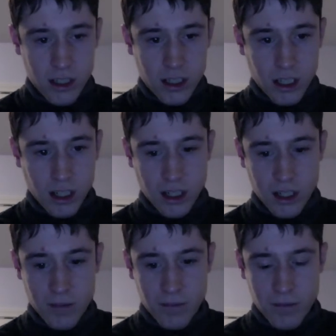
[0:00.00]

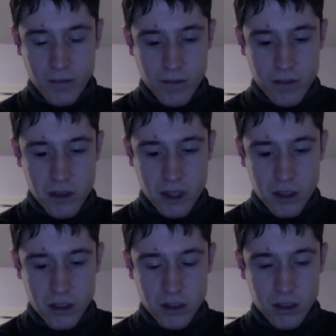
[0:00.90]

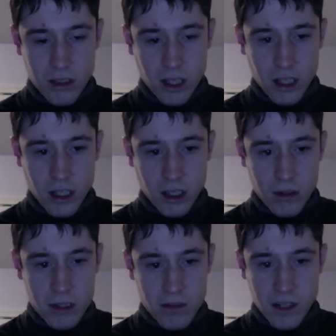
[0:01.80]
It was
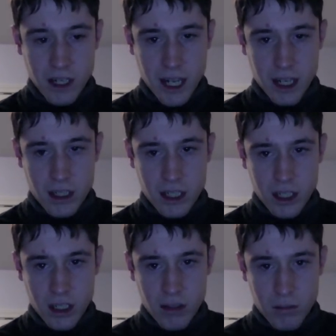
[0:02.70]
very
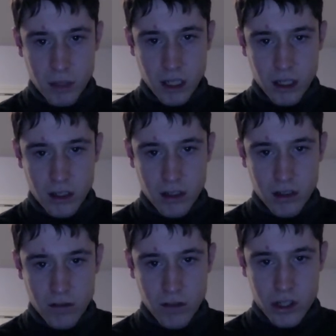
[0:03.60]
actiony, but
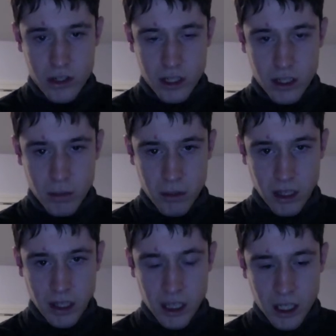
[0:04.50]
virtually no plot.
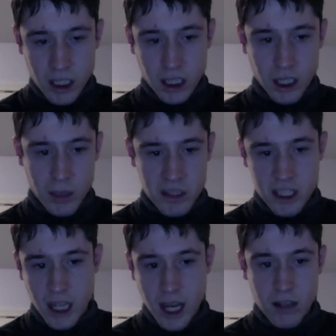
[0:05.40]
It comes
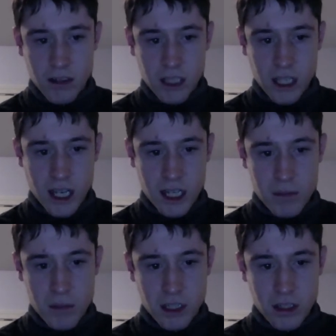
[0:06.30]
together in the end,
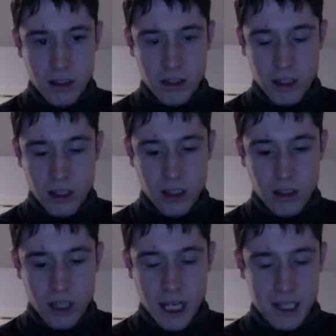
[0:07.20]
but you
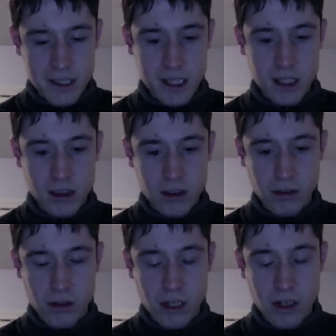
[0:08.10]
got to sit
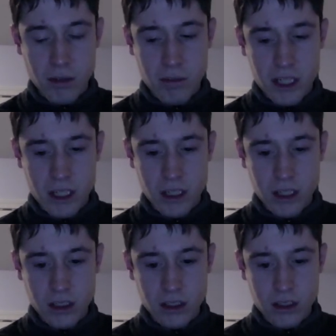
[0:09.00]
through a whole bunch of
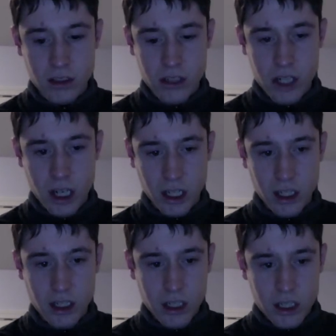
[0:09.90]
junk
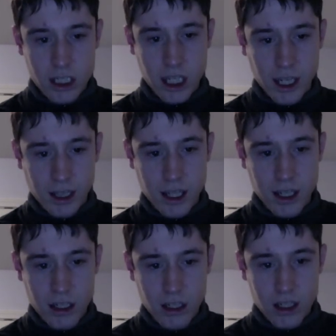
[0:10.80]
to get
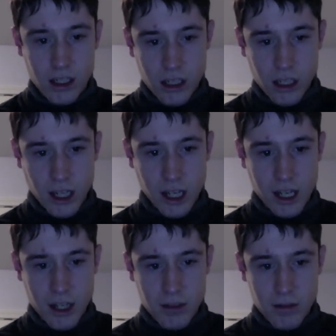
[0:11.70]
there.
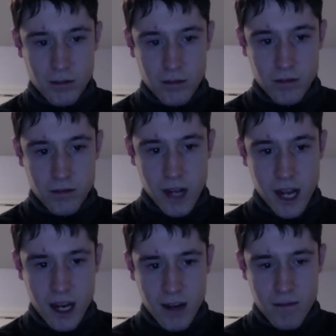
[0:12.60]
Uh,
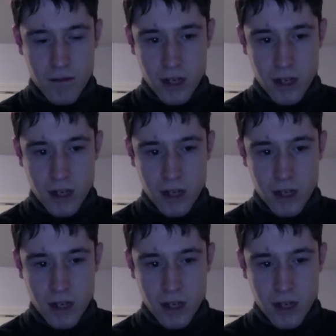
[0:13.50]
5,